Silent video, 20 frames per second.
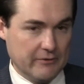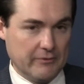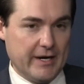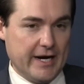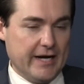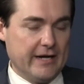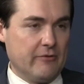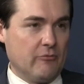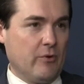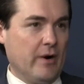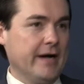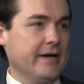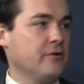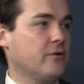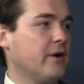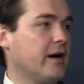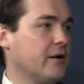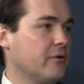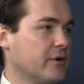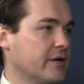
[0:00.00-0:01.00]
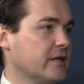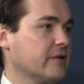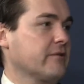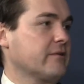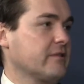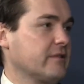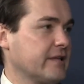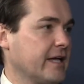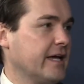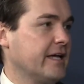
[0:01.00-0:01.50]
why, why do I want to
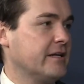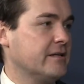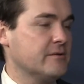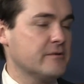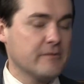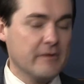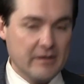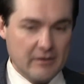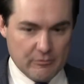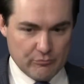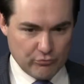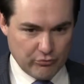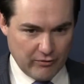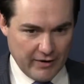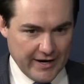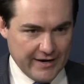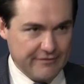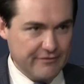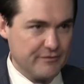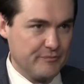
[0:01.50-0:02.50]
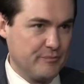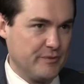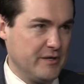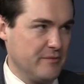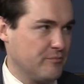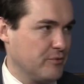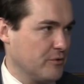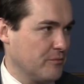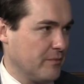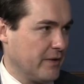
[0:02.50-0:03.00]
lend private
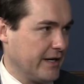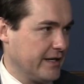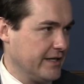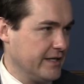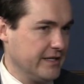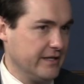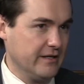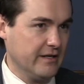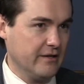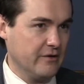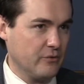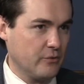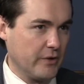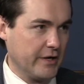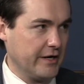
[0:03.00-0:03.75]
people money when